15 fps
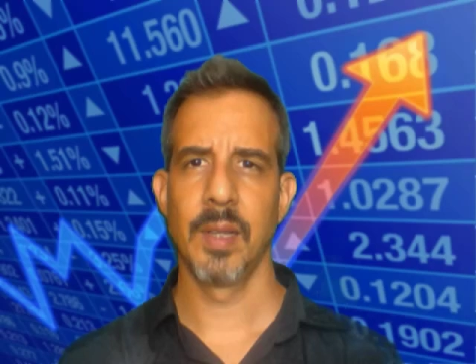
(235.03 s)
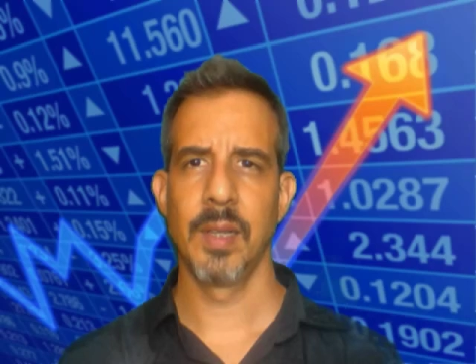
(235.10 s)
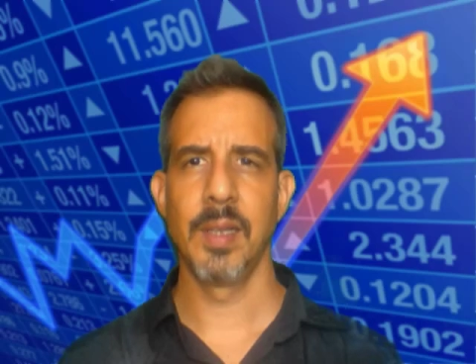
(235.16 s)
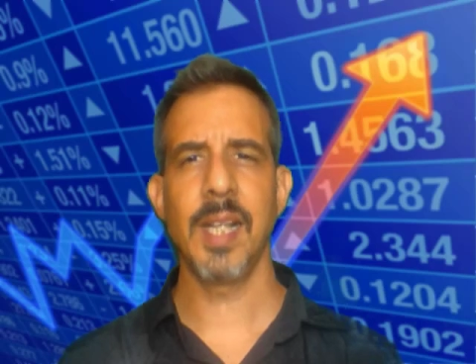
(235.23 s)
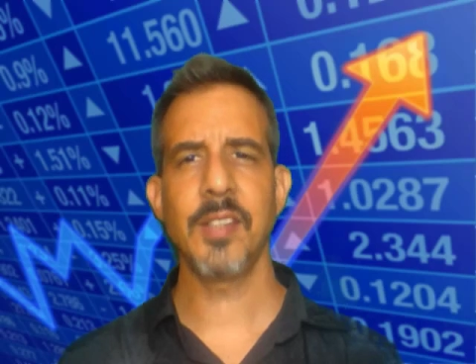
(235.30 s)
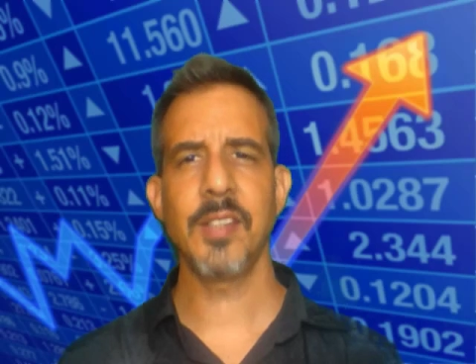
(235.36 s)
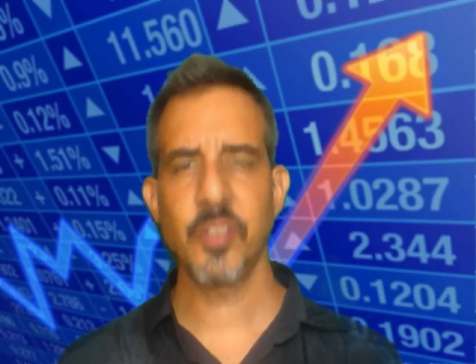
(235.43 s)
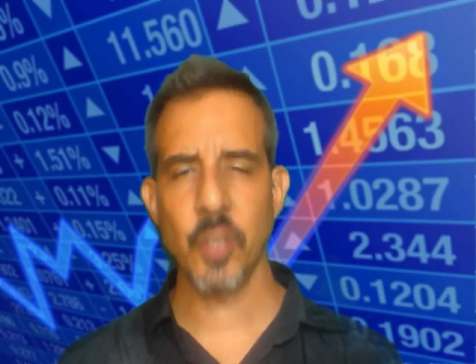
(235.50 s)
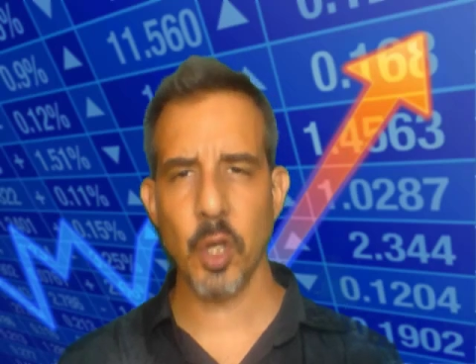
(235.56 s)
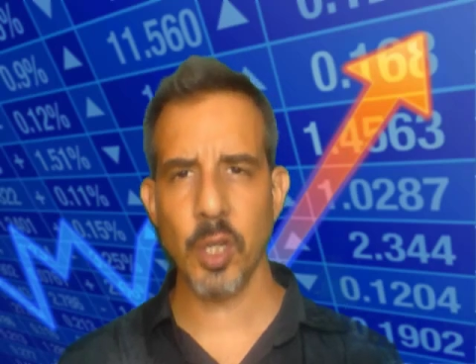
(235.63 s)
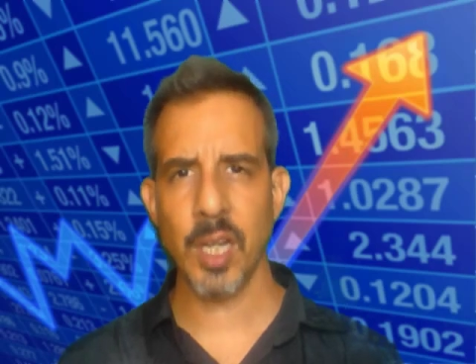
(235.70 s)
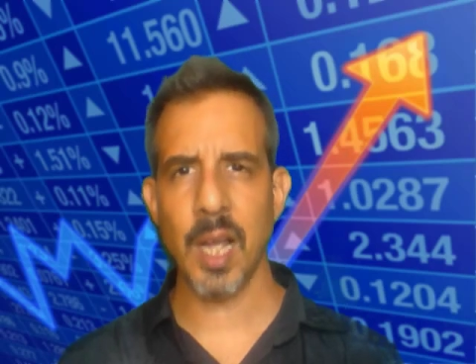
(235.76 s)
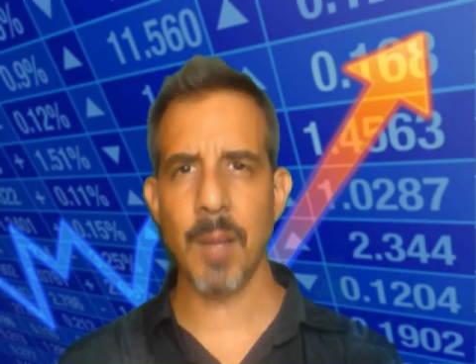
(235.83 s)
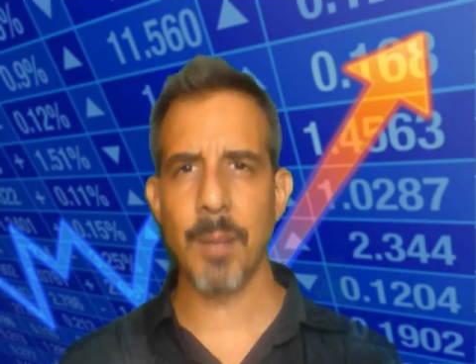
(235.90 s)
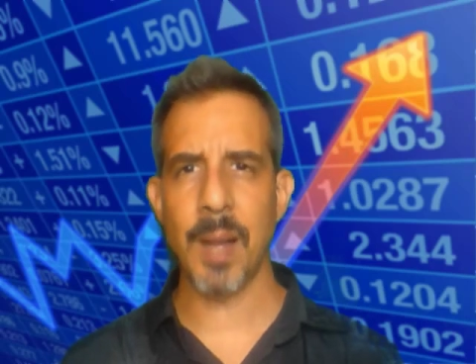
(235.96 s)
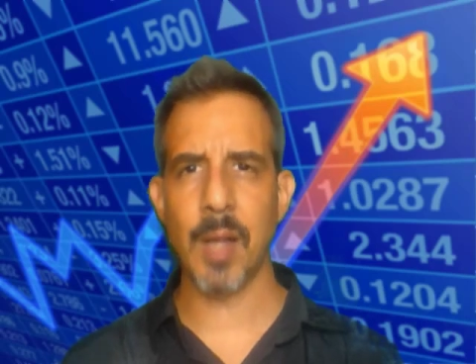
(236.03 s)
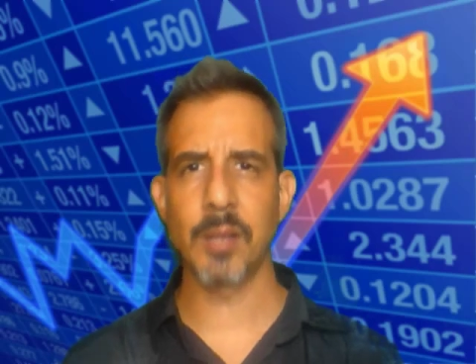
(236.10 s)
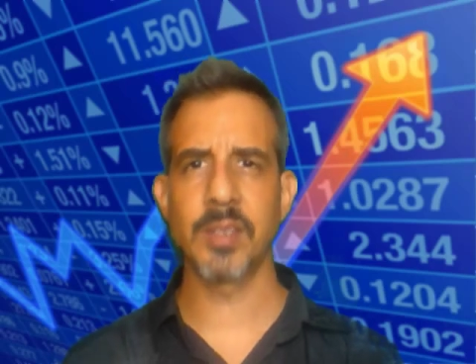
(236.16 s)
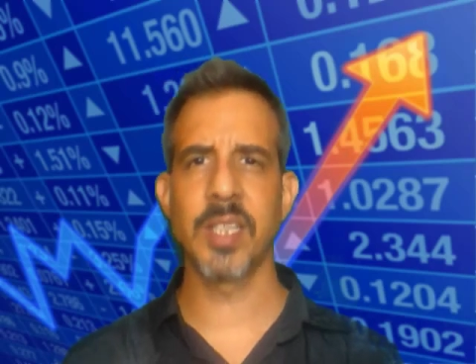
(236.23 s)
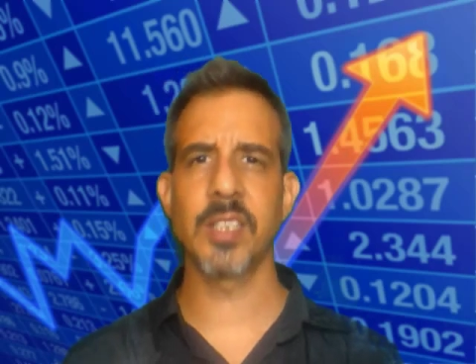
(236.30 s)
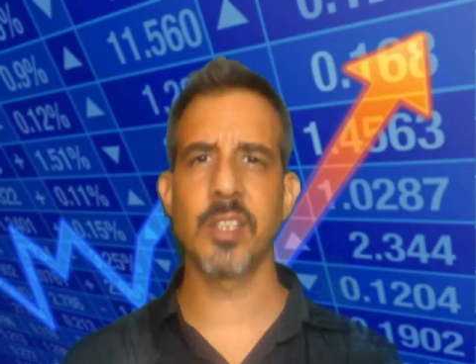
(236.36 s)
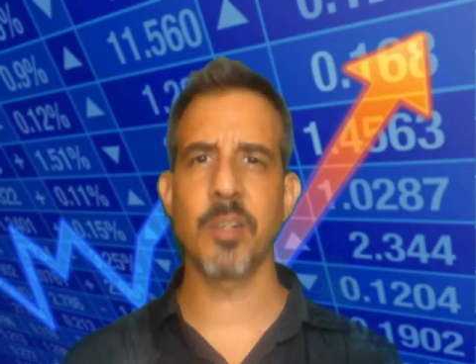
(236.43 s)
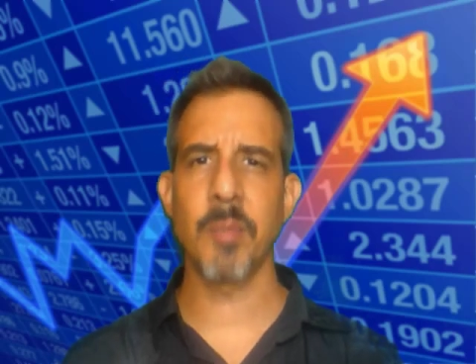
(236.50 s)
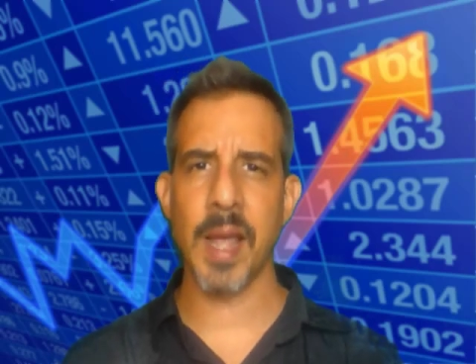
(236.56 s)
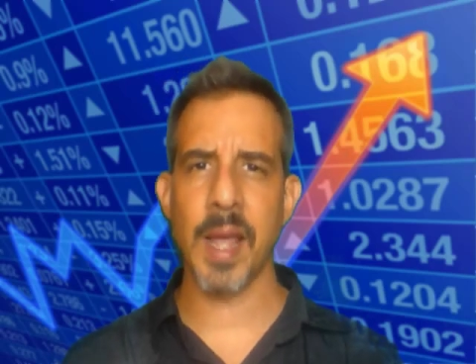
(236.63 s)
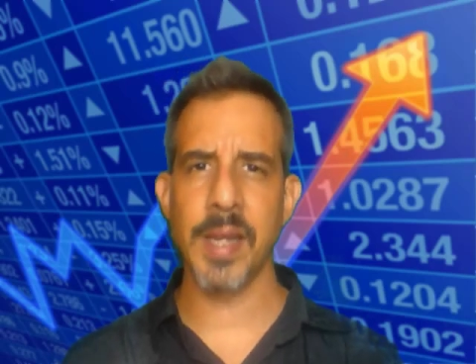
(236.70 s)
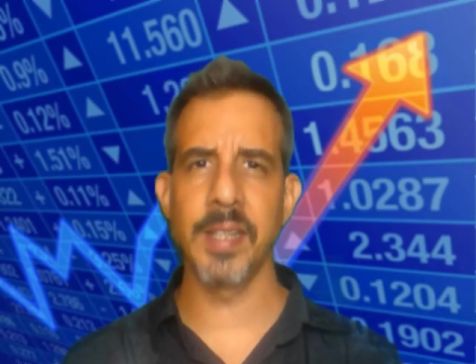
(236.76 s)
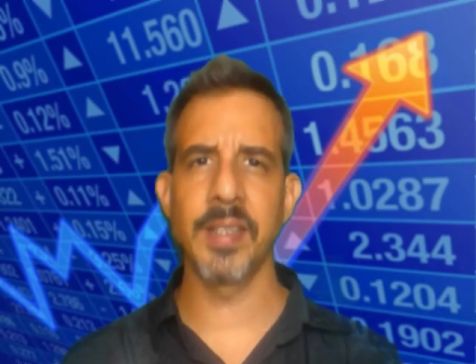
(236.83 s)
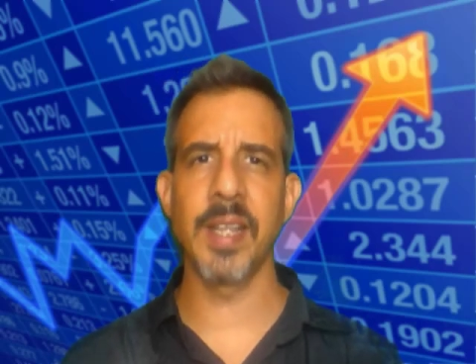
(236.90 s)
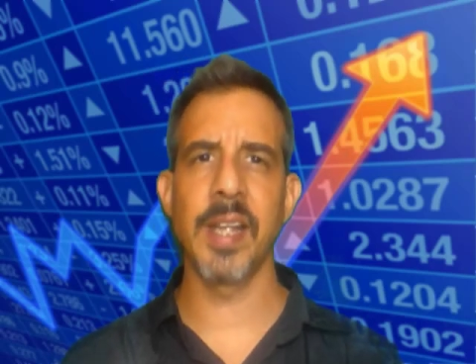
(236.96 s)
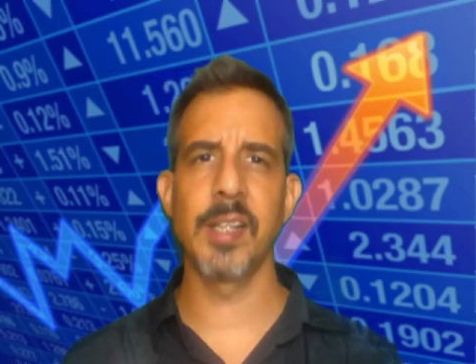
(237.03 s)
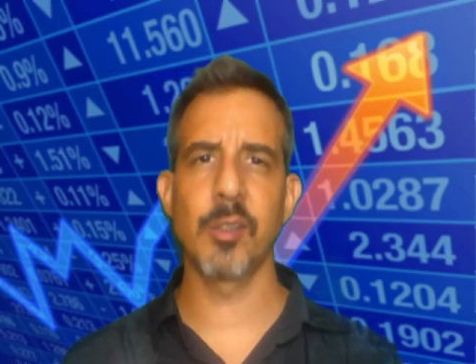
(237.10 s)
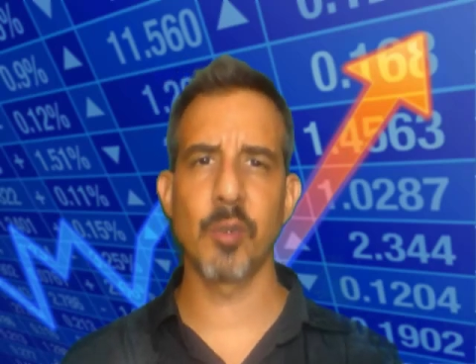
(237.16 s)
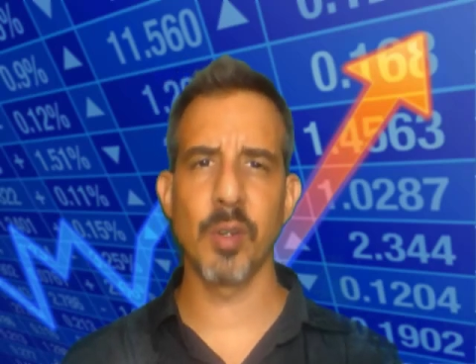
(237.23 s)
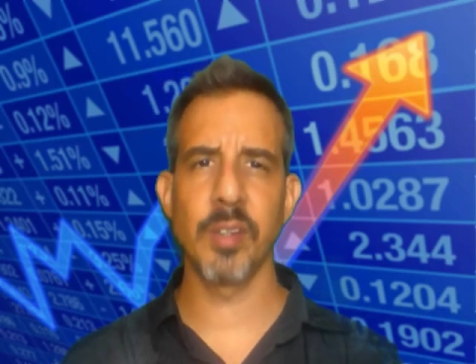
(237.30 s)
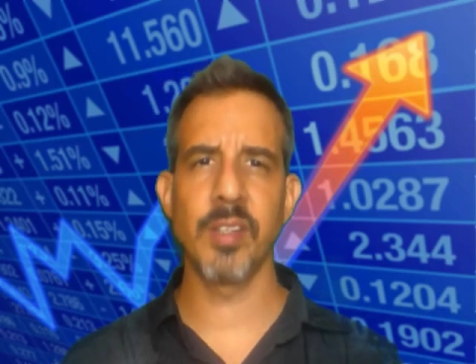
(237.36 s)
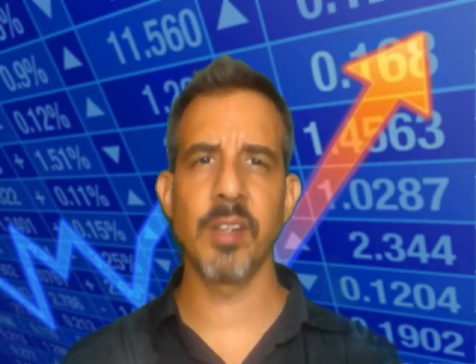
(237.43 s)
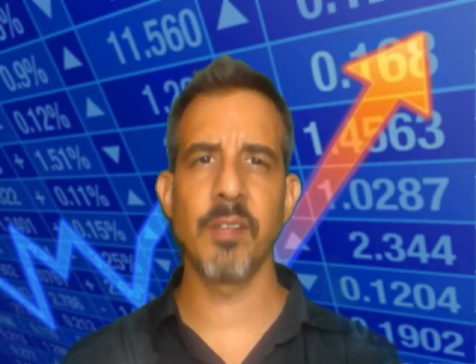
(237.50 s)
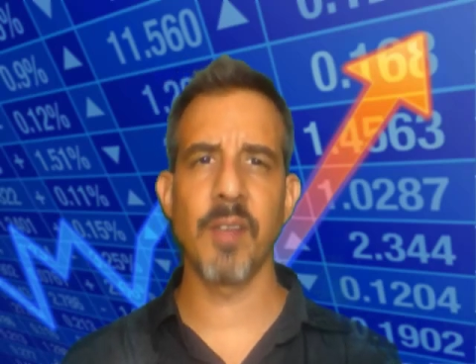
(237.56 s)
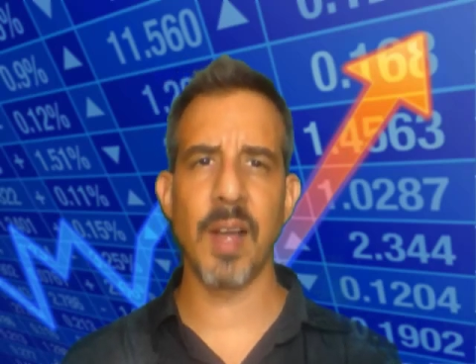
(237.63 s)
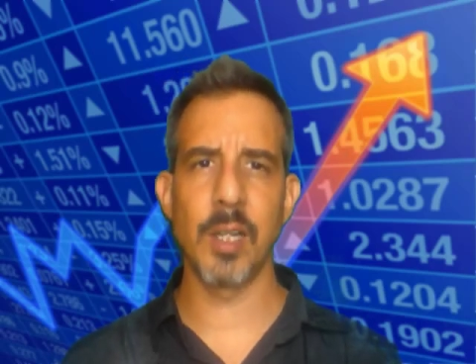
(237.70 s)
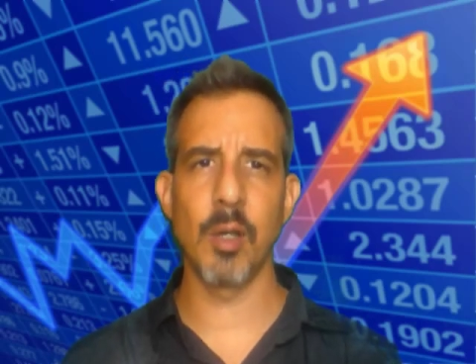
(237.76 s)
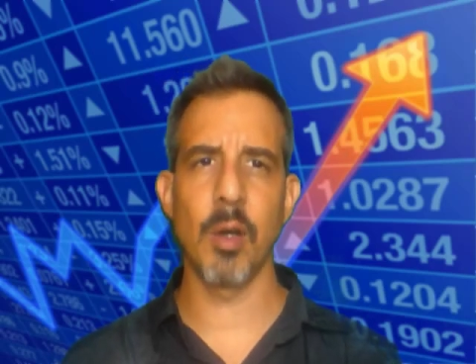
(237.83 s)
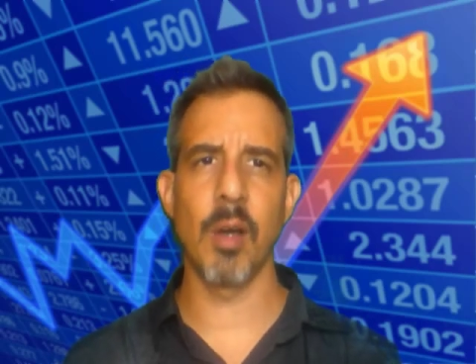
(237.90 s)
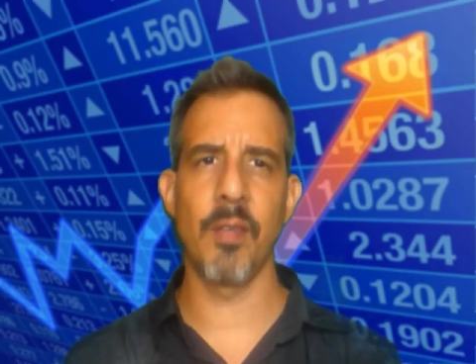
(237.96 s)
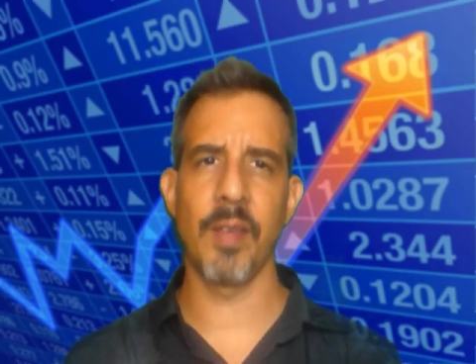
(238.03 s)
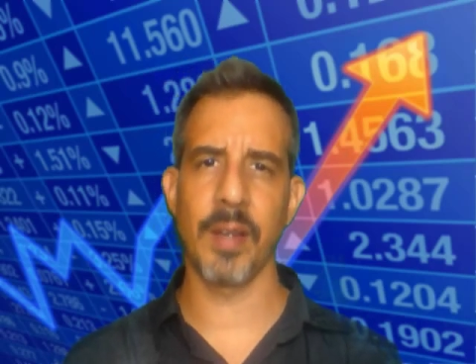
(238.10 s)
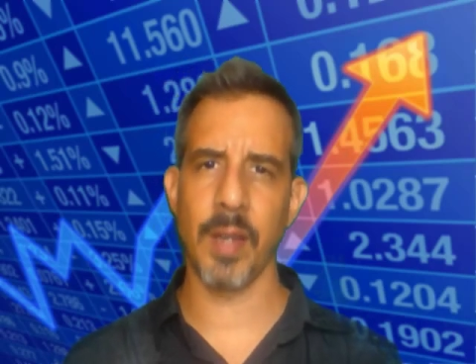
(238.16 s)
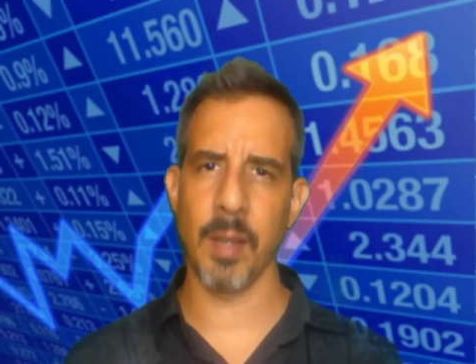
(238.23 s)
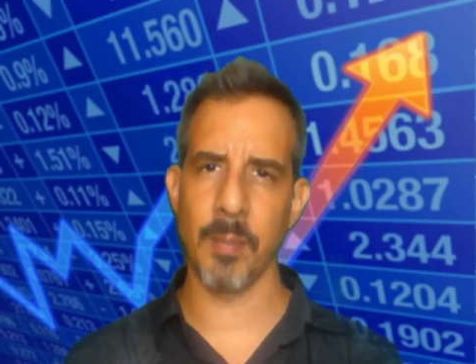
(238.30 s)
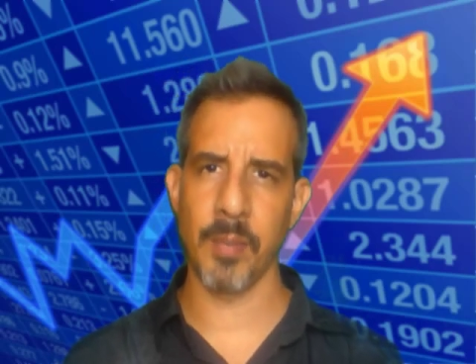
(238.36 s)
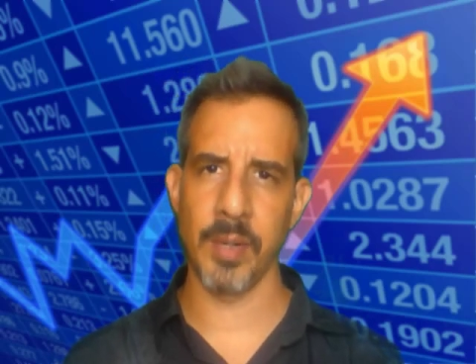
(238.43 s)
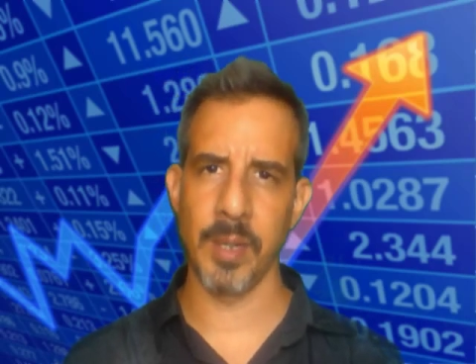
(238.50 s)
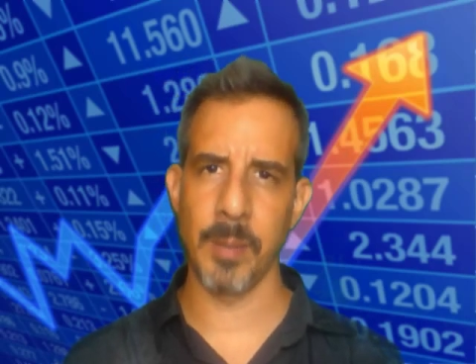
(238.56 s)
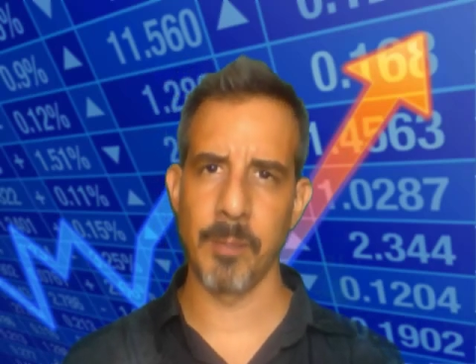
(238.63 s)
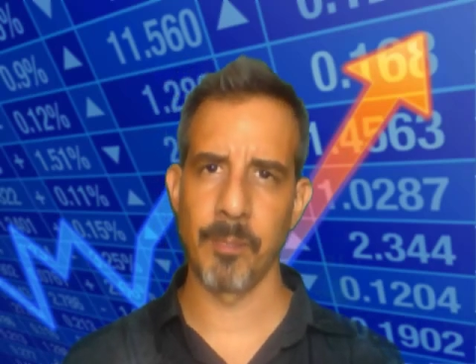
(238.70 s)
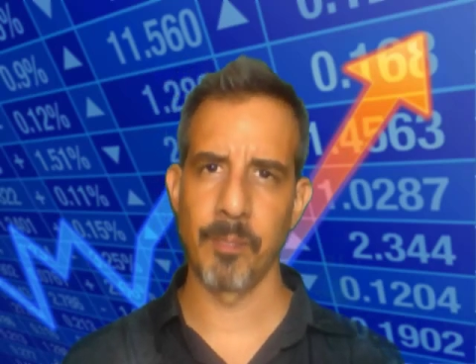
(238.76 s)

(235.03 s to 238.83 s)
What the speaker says: Let's talk about determining the intrinsic value of a company.